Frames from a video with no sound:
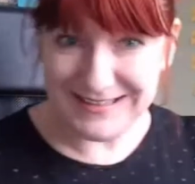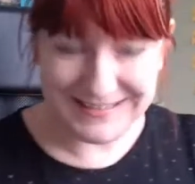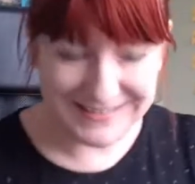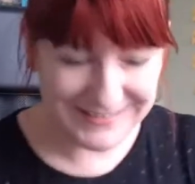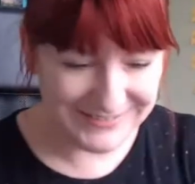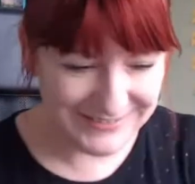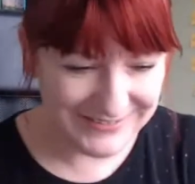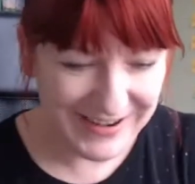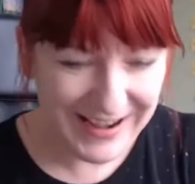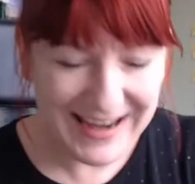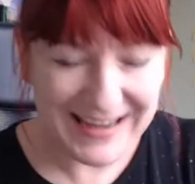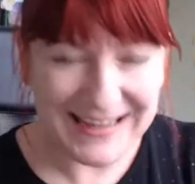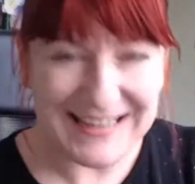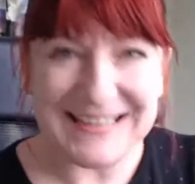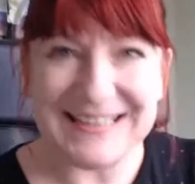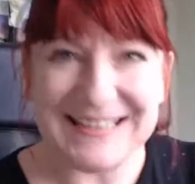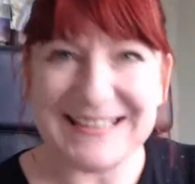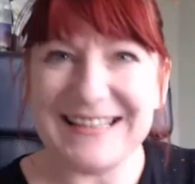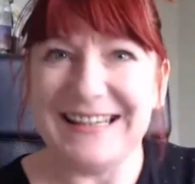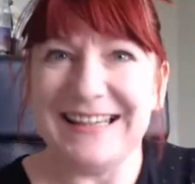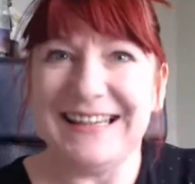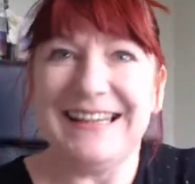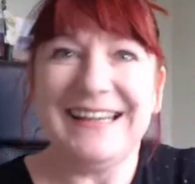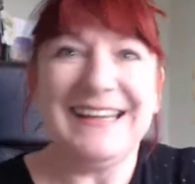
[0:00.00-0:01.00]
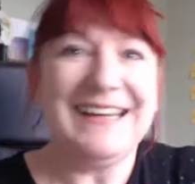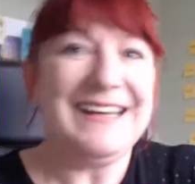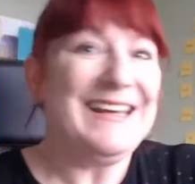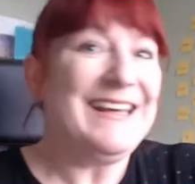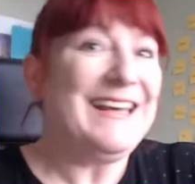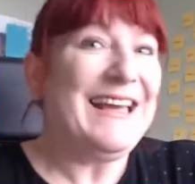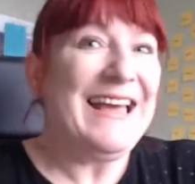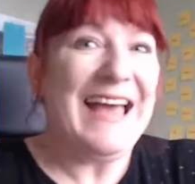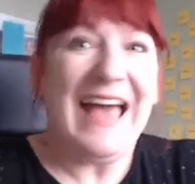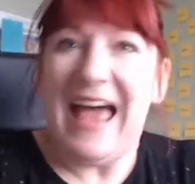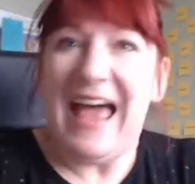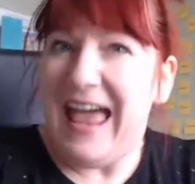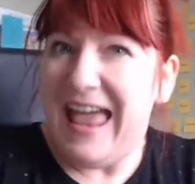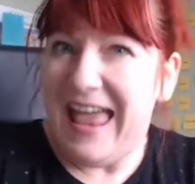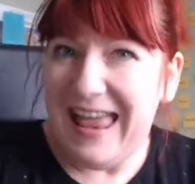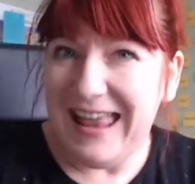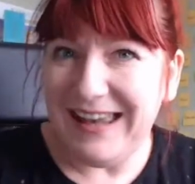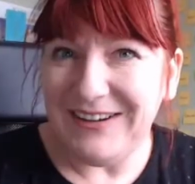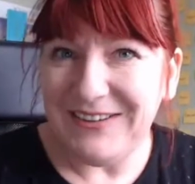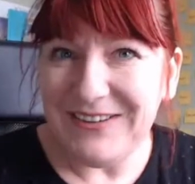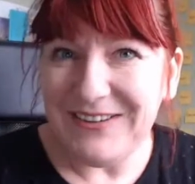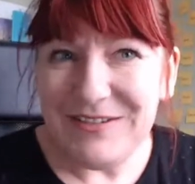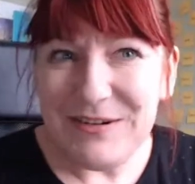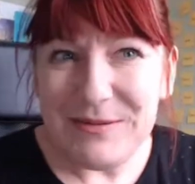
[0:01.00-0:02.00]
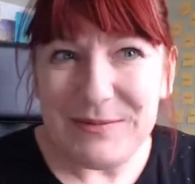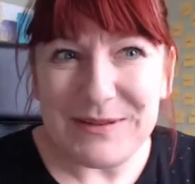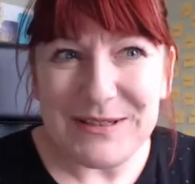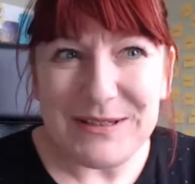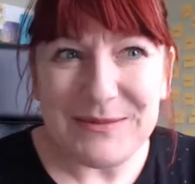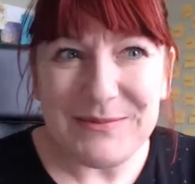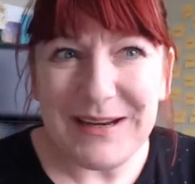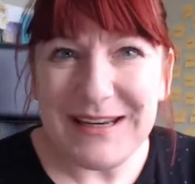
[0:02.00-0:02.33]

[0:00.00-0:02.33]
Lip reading: Right. Hello, everybody.